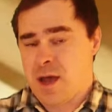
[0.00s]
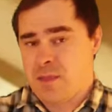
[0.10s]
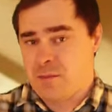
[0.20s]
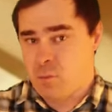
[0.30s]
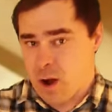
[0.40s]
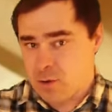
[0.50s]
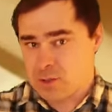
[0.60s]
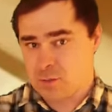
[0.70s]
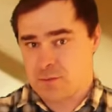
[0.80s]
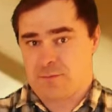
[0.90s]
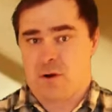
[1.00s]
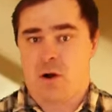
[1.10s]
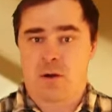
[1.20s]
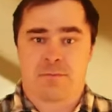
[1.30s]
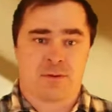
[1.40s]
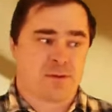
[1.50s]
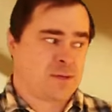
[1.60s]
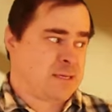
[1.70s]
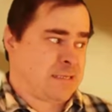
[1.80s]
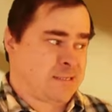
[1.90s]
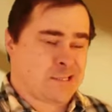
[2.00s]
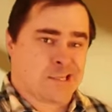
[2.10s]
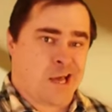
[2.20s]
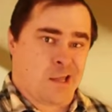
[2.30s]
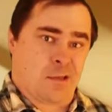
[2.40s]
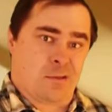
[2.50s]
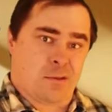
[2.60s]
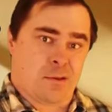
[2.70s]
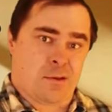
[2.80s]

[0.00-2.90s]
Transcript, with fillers: And the Welsh word for harp, telyn.